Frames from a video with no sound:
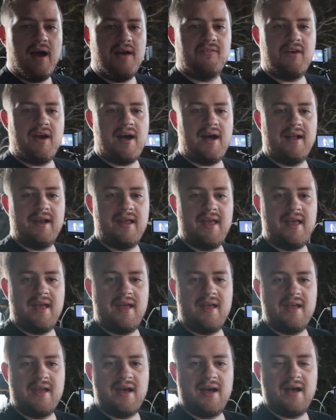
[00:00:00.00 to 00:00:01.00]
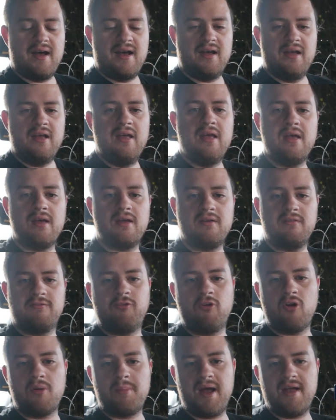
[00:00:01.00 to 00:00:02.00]
I've got a
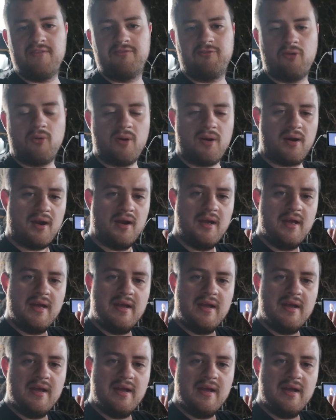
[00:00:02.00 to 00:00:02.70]
4x4